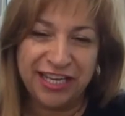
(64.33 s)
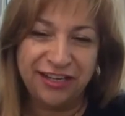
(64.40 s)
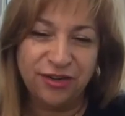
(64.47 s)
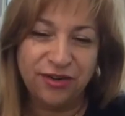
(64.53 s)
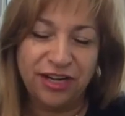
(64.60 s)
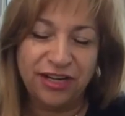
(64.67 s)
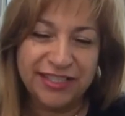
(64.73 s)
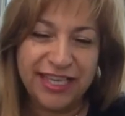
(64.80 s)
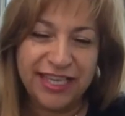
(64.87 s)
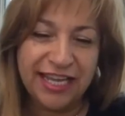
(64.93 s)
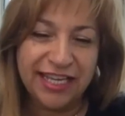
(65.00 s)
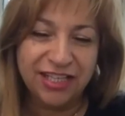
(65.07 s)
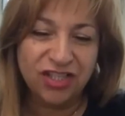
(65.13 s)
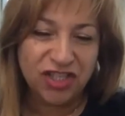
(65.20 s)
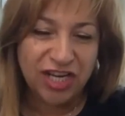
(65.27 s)
or our
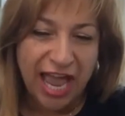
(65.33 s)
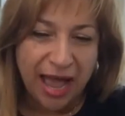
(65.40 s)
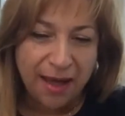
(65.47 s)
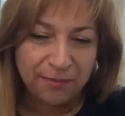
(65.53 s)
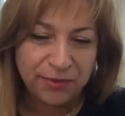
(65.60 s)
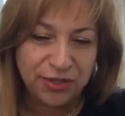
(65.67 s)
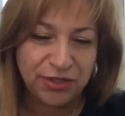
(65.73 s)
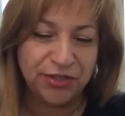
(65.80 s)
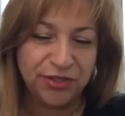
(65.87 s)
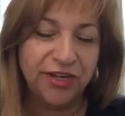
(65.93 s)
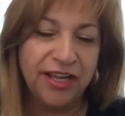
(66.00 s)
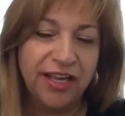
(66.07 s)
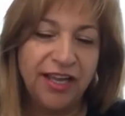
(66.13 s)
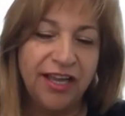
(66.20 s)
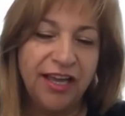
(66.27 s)
second chapter
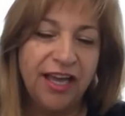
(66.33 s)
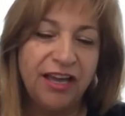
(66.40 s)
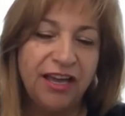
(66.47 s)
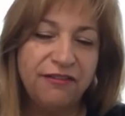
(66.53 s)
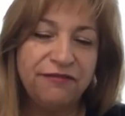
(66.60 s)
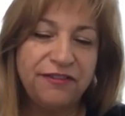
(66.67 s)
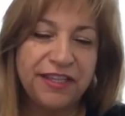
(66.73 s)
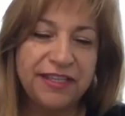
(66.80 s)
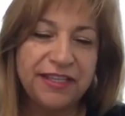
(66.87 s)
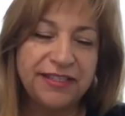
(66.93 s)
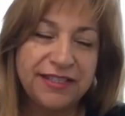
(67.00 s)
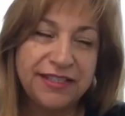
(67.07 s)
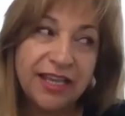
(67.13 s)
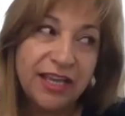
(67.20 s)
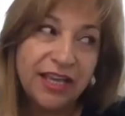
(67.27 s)
of
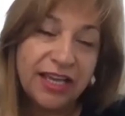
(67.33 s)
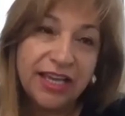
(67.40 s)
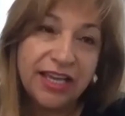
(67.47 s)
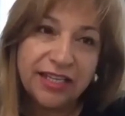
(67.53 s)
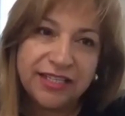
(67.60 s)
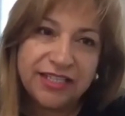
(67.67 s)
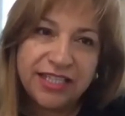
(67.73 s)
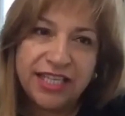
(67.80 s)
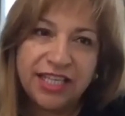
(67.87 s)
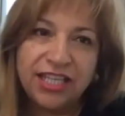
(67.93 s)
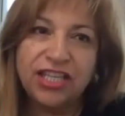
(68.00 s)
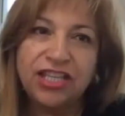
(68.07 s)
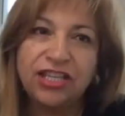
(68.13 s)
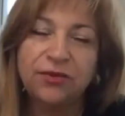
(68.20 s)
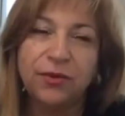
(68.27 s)
this
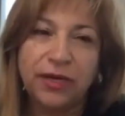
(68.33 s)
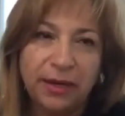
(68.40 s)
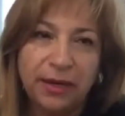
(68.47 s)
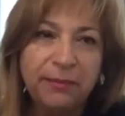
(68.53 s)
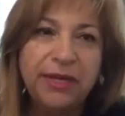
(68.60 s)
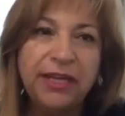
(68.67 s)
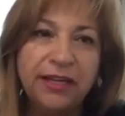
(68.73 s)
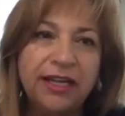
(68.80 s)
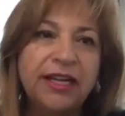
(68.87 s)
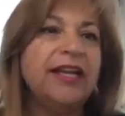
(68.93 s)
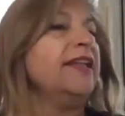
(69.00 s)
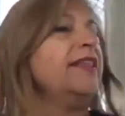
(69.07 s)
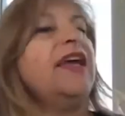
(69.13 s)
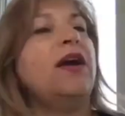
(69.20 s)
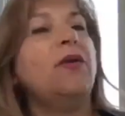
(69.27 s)
continuum
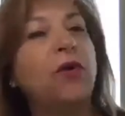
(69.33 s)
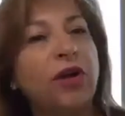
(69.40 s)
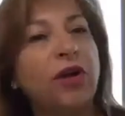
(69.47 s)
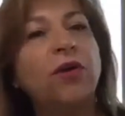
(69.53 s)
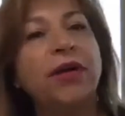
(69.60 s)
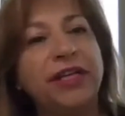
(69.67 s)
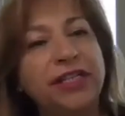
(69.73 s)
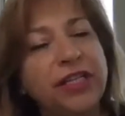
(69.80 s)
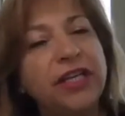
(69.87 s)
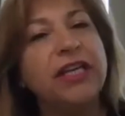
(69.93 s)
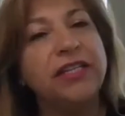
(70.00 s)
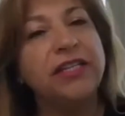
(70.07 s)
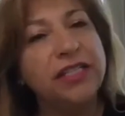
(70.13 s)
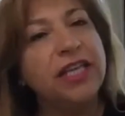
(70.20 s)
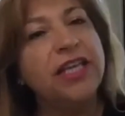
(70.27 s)
that we're going to
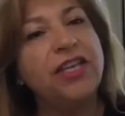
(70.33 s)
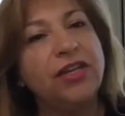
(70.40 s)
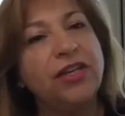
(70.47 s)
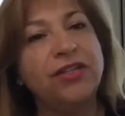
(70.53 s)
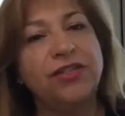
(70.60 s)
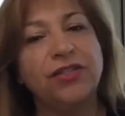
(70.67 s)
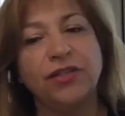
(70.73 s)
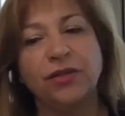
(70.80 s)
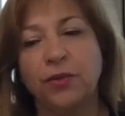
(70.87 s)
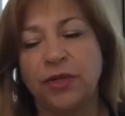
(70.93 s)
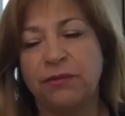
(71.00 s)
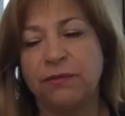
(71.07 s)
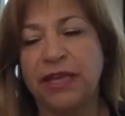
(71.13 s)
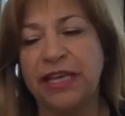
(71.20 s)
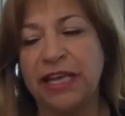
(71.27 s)
continue to do
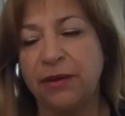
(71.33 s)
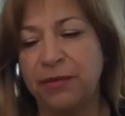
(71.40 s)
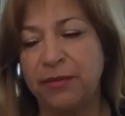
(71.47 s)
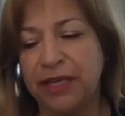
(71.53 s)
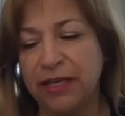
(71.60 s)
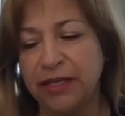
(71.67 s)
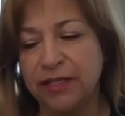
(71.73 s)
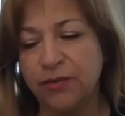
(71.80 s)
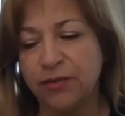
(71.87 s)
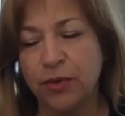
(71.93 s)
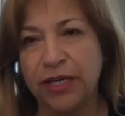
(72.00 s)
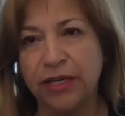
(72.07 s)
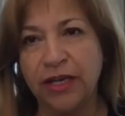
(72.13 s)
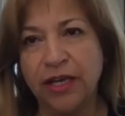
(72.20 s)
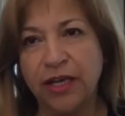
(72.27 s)
with Mina, because
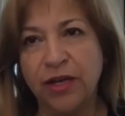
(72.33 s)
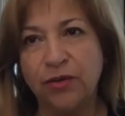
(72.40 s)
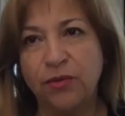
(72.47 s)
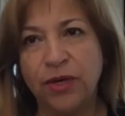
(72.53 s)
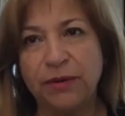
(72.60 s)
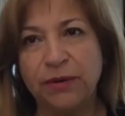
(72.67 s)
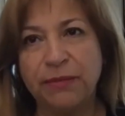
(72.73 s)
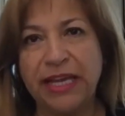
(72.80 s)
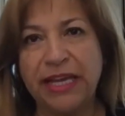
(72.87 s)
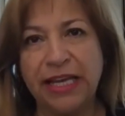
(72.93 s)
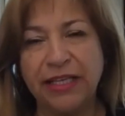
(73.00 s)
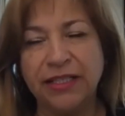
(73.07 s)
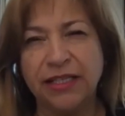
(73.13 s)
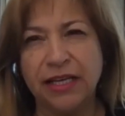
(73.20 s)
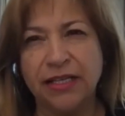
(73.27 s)
what
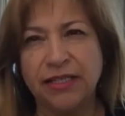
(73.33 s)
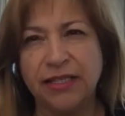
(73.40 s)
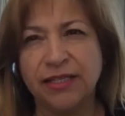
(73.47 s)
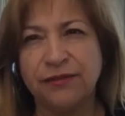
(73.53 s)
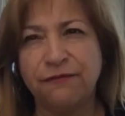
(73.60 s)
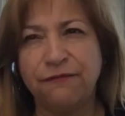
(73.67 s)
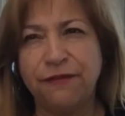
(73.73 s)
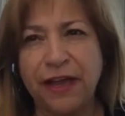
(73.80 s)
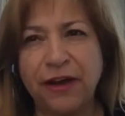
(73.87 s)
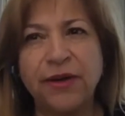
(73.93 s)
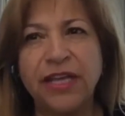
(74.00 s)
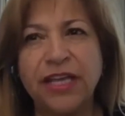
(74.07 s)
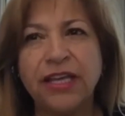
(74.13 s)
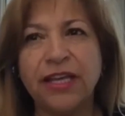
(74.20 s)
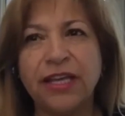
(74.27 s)
Mina does is
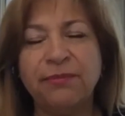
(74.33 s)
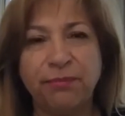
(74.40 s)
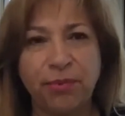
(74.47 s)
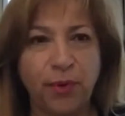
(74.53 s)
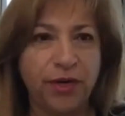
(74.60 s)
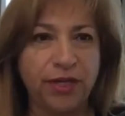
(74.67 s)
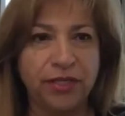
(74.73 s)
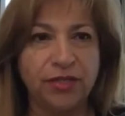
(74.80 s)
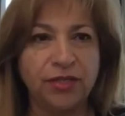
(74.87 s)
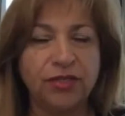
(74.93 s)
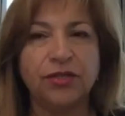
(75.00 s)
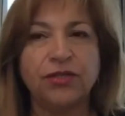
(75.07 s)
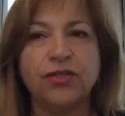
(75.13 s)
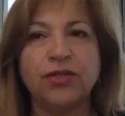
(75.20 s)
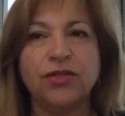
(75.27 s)
very important
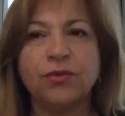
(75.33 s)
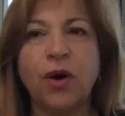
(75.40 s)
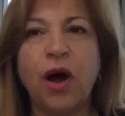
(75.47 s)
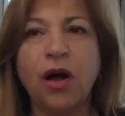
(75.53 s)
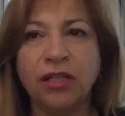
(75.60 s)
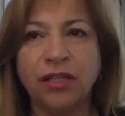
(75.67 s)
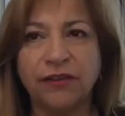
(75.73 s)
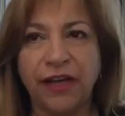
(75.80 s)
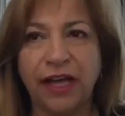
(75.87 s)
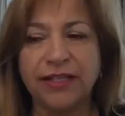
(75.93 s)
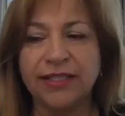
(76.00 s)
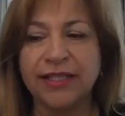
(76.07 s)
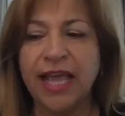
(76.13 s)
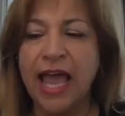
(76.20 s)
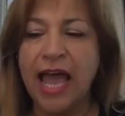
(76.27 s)
to all of
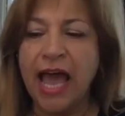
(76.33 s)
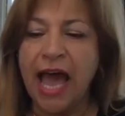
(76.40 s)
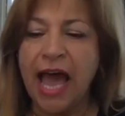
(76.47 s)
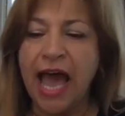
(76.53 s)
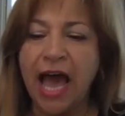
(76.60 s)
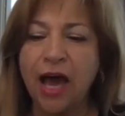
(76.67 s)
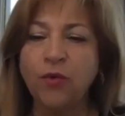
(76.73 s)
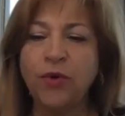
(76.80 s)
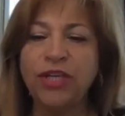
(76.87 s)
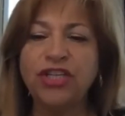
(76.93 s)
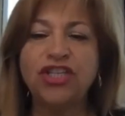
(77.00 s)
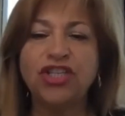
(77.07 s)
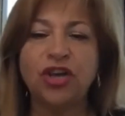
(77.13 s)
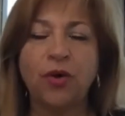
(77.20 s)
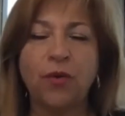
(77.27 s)
us. How we
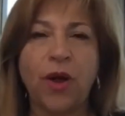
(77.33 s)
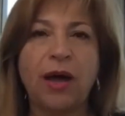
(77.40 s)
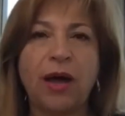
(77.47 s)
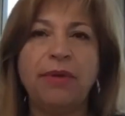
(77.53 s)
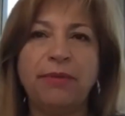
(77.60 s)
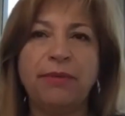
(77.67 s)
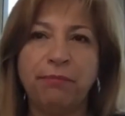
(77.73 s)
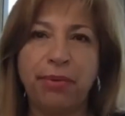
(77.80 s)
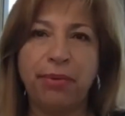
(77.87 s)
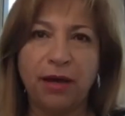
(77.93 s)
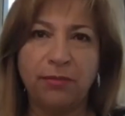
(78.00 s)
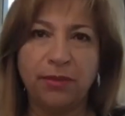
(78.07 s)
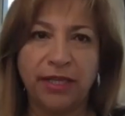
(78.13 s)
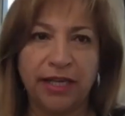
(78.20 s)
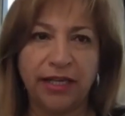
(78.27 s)
show up in
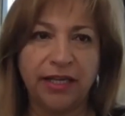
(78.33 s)
public